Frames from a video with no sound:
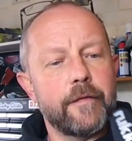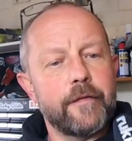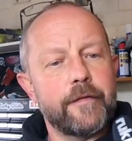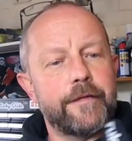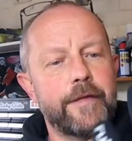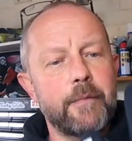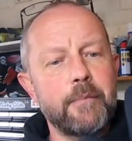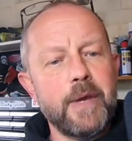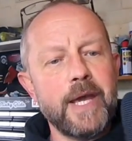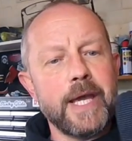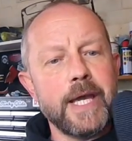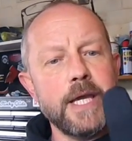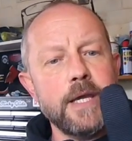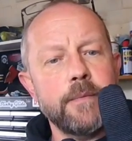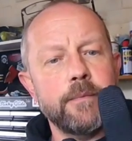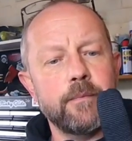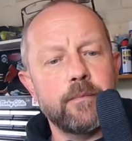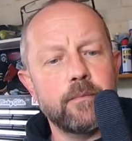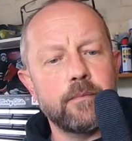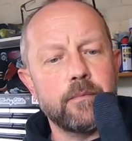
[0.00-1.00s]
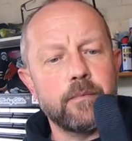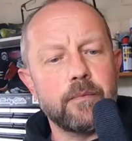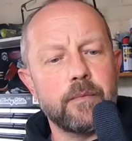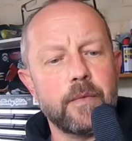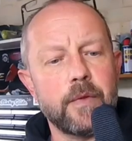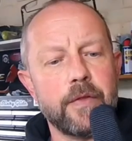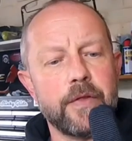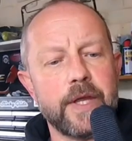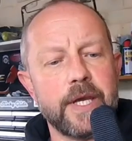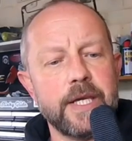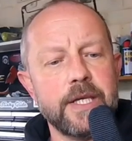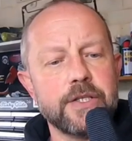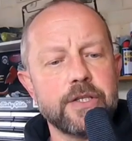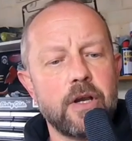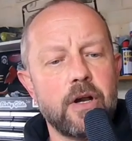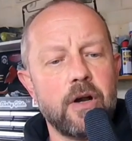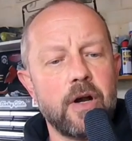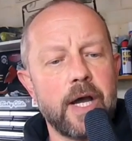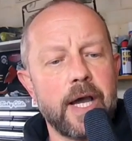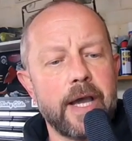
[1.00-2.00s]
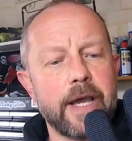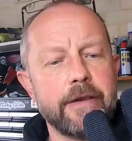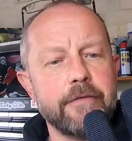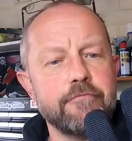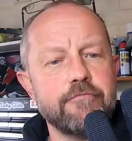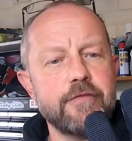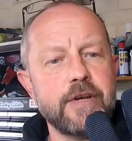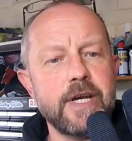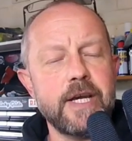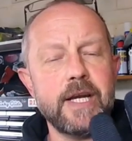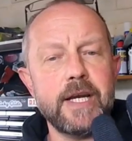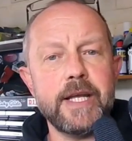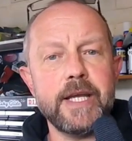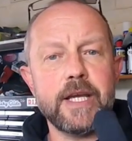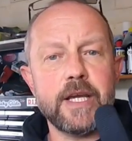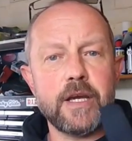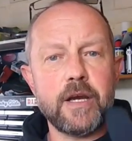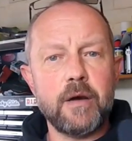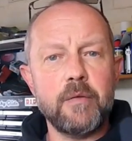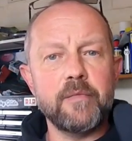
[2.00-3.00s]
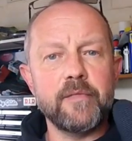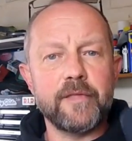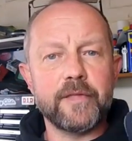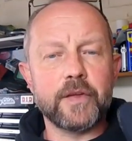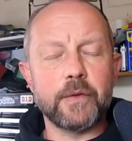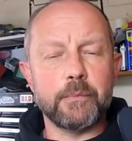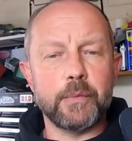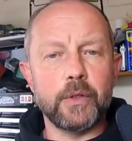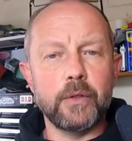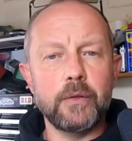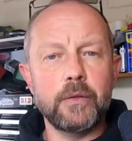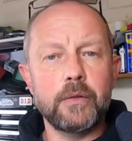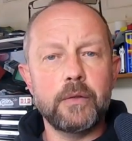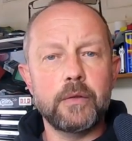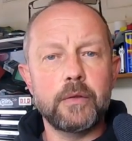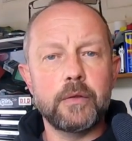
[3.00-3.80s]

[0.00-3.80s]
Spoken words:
For me, these are a really comfortable,